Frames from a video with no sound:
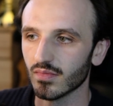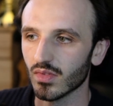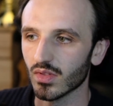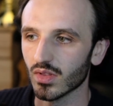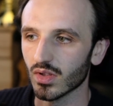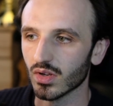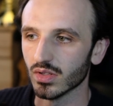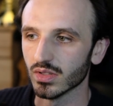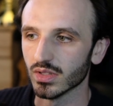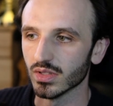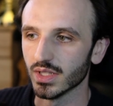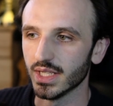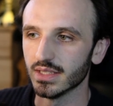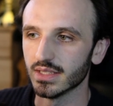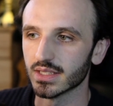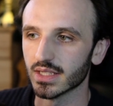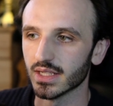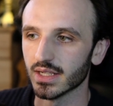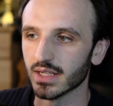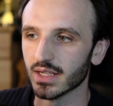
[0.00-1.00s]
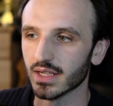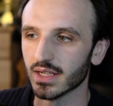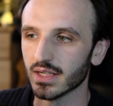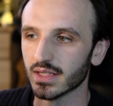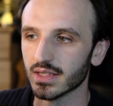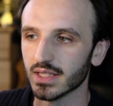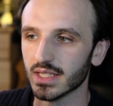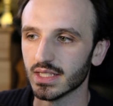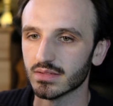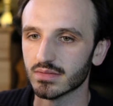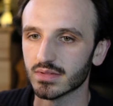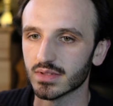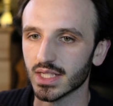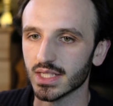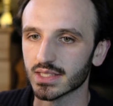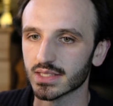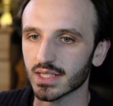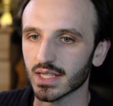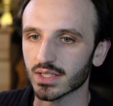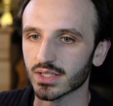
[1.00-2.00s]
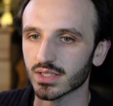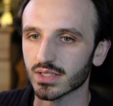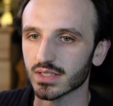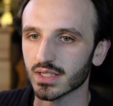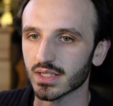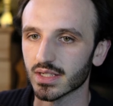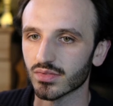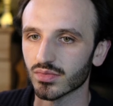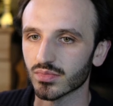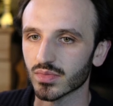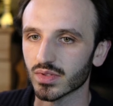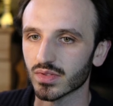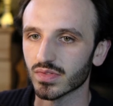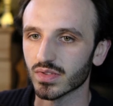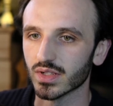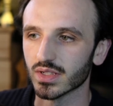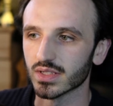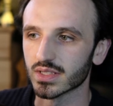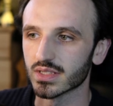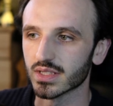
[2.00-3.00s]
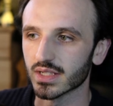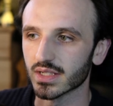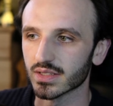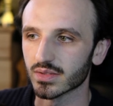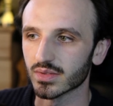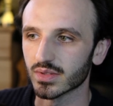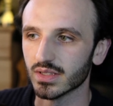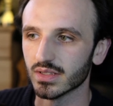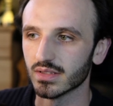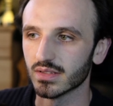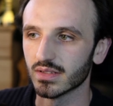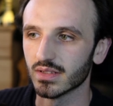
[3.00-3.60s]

All these sections here from the first thing as well.